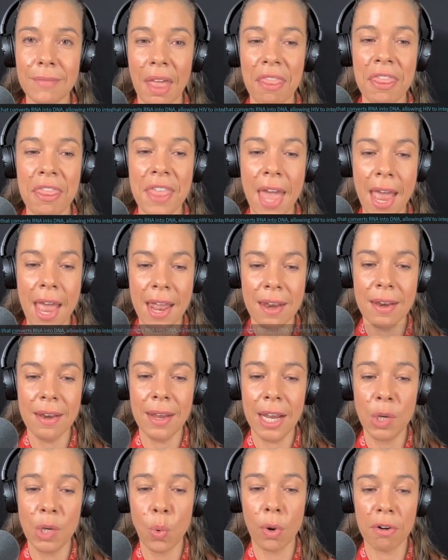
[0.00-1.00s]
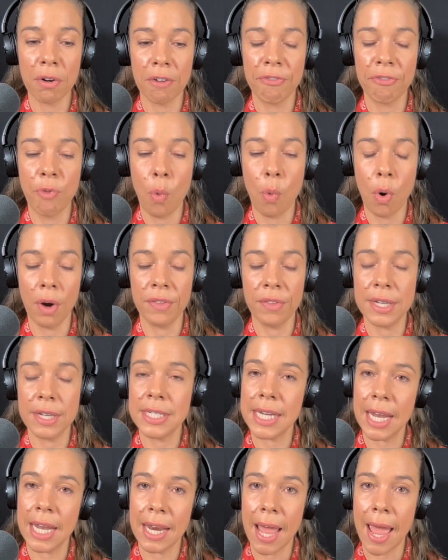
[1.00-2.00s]
then in order for the
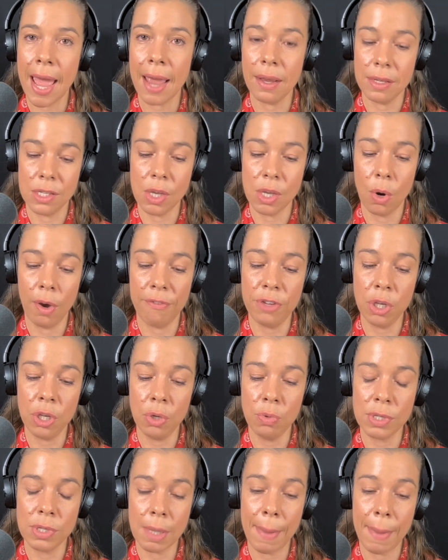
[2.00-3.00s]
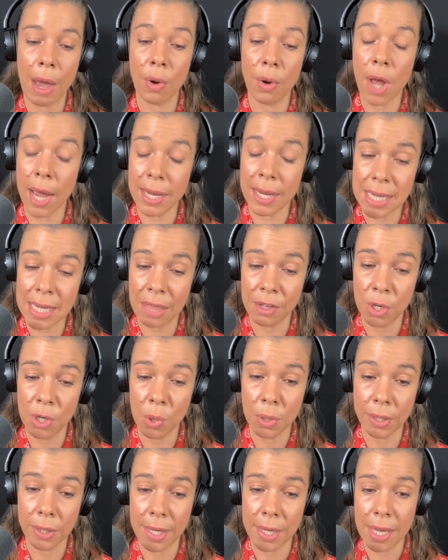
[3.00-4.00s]
D N A, so if you somehow got inside the
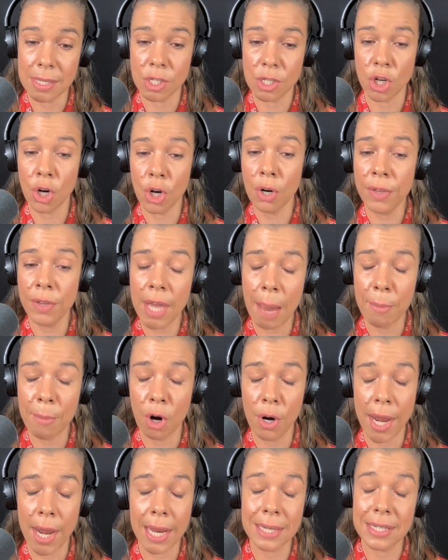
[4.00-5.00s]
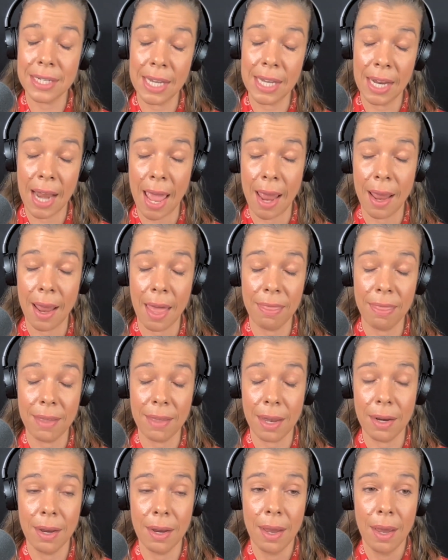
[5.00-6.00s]
nucleus, turned the mRNA into D N A, and
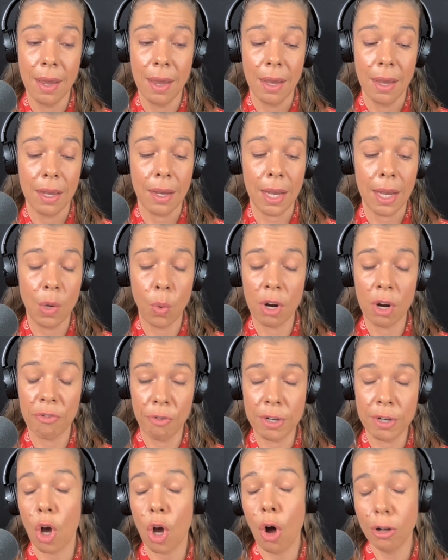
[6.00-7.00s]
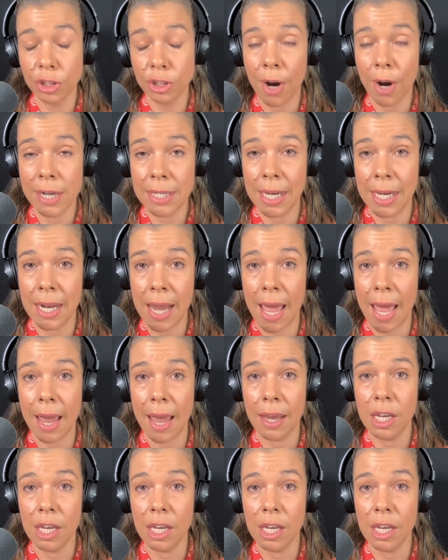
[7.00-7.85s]
then in order for it to alter our D N A,